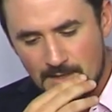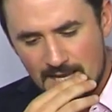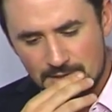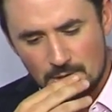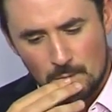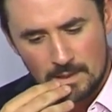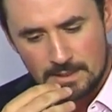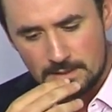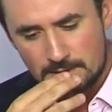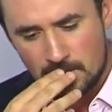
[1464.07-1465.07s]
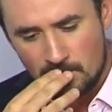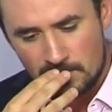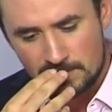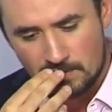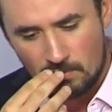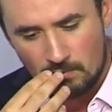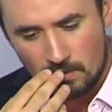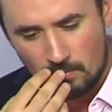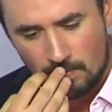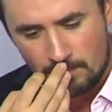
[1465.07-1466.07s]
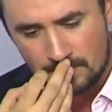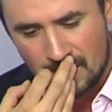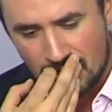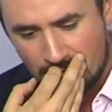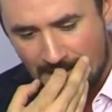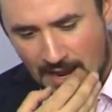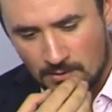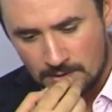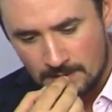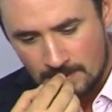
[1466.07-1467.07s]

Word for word: and so so so why don't we talk about